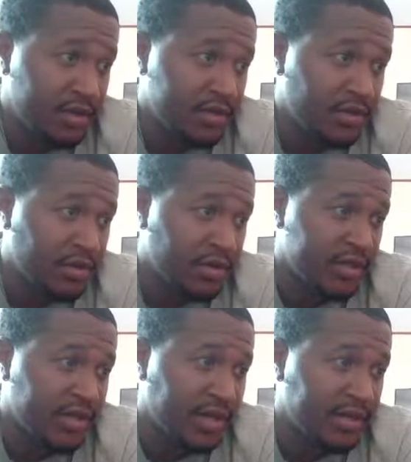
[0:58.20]
Let's go.
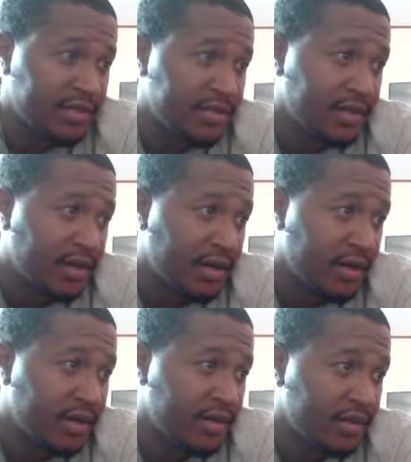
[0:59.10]
Knicks Dallas. All right.
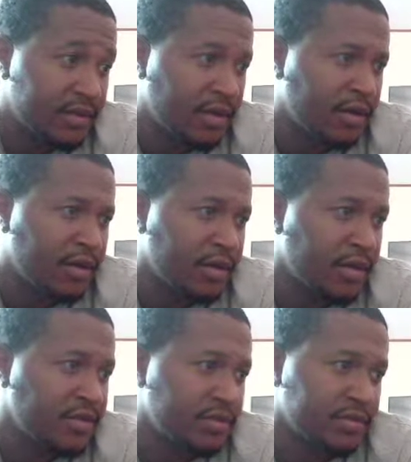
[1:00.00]
No.
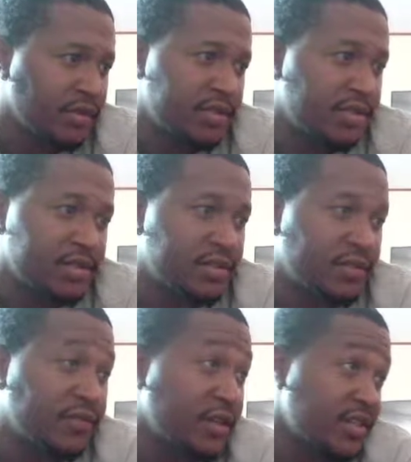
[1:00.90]
That's just
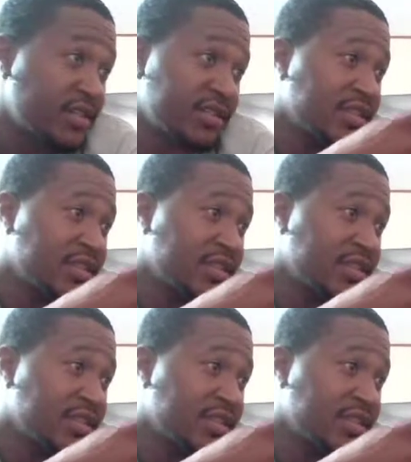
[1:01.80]
the